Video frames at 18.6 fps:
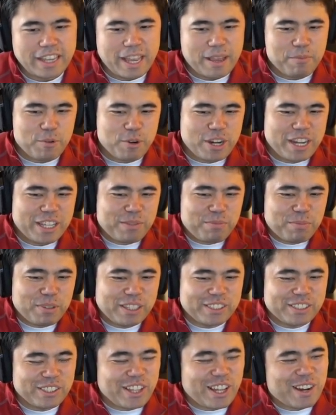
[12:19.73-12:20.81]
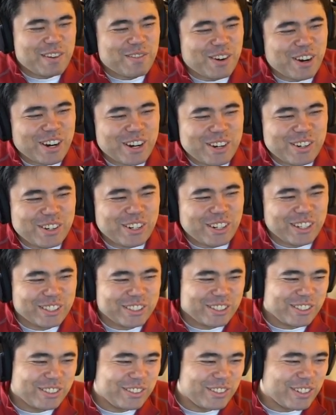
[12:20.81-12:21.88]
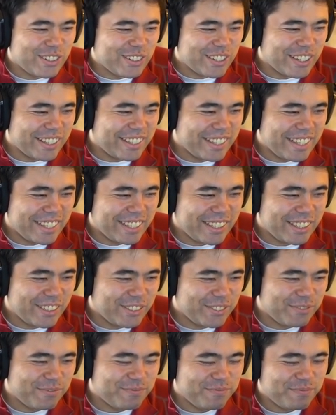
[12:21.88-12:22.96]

Amaranth plays a lot of Mario Kart too. Okay, thank you.